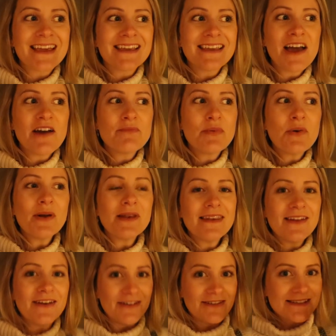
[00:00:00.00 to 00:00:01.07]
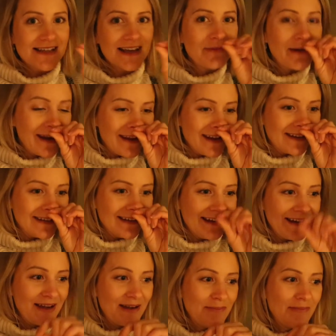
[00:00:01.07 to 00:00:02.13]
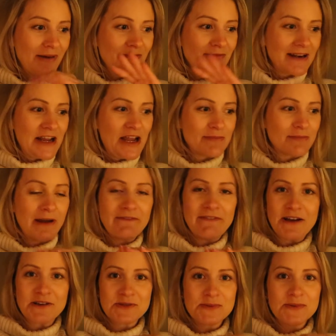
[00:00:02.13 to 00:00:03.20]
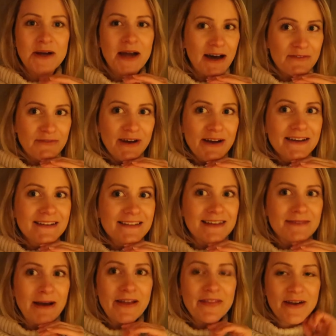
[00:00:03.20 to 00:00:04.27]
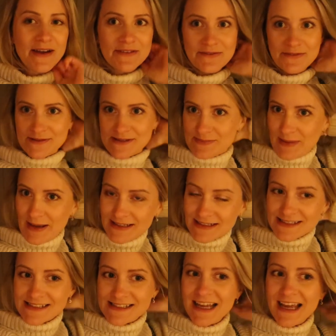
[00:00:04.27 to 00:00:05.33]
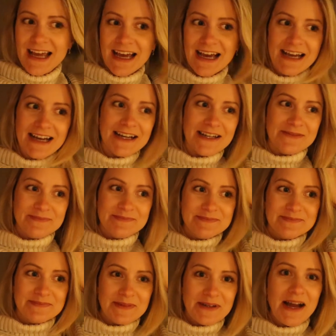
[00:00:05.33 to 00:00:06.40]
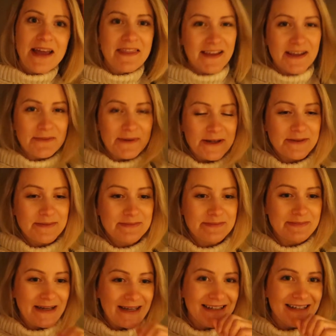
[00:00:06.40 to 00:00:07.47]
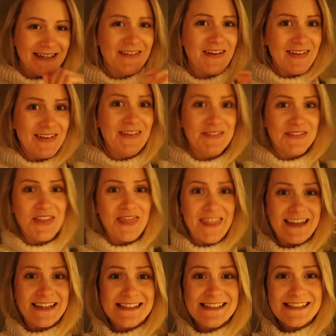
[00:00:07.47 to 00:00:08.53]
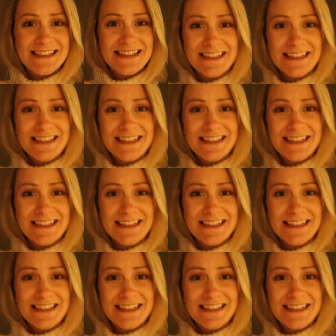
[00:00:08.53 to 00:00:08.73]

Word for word: Yeah, I've bought a lot. I went in. I'm really hoping my voucher will cover the amount that I've spent. I think it will, but I've got a lot of good things.